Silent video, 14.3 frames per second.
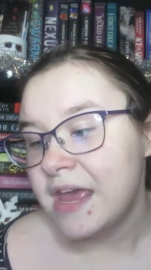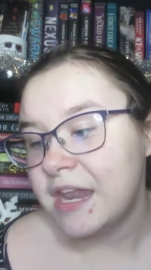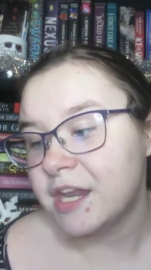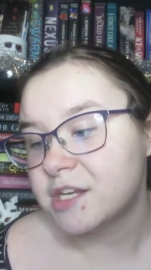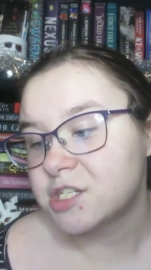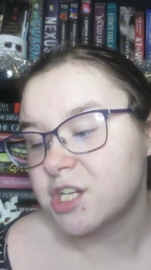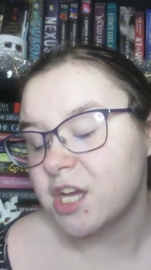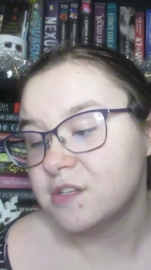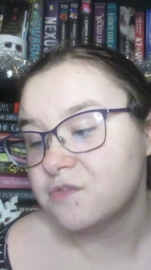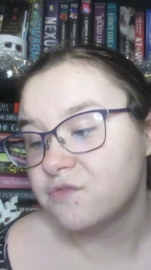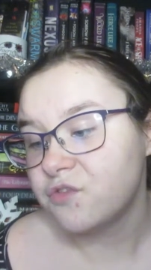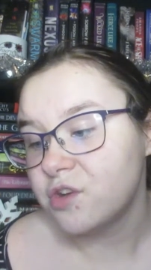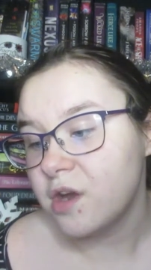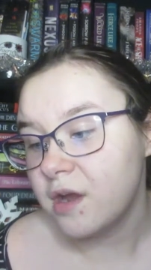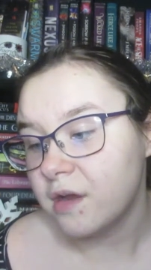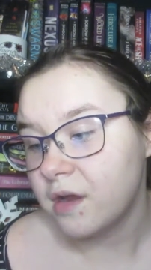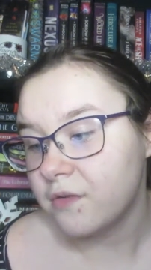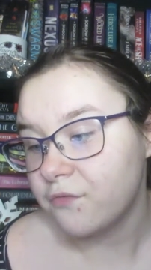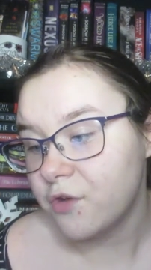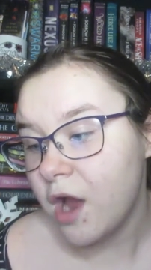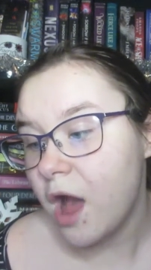In exchange for her,
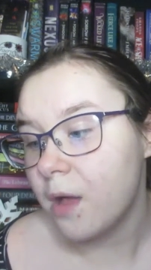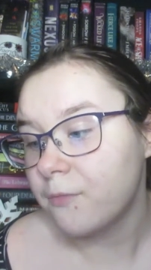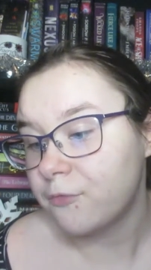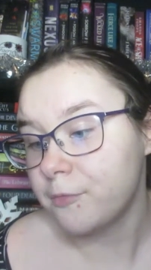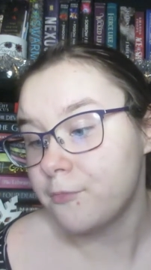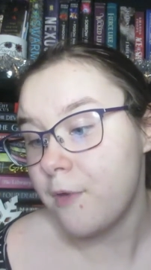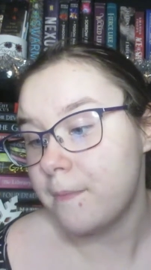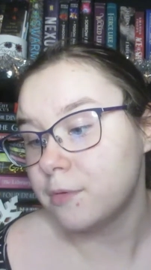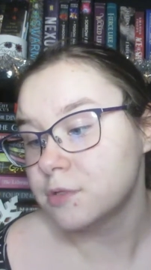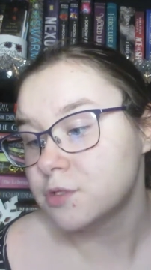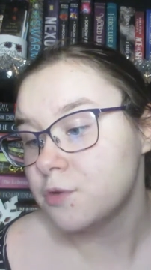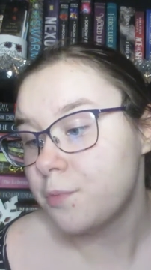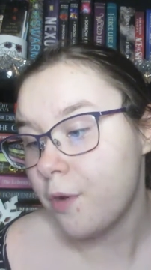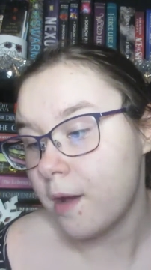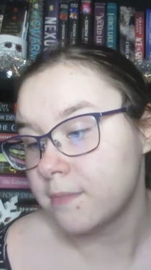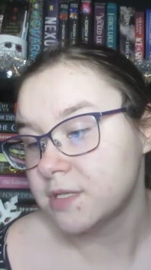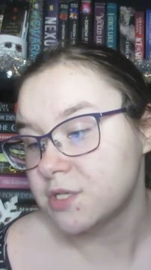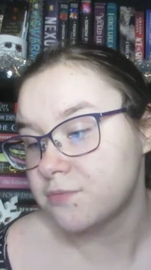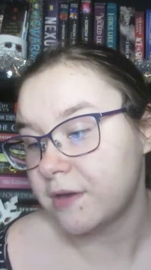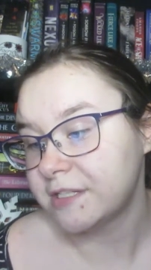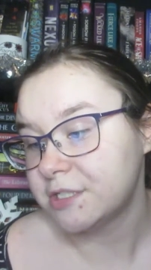for help from rebels who
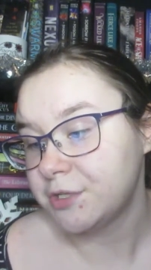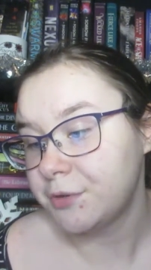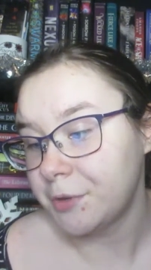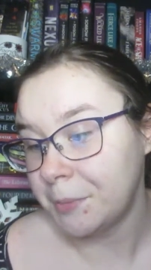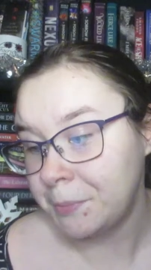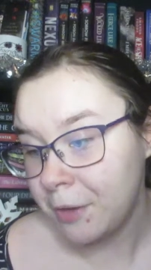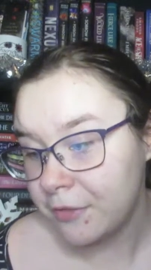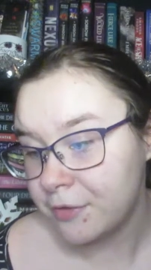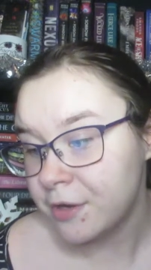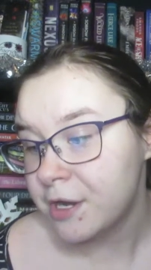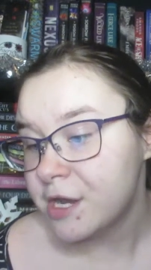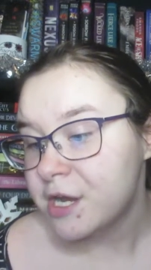promise to rescue her brother,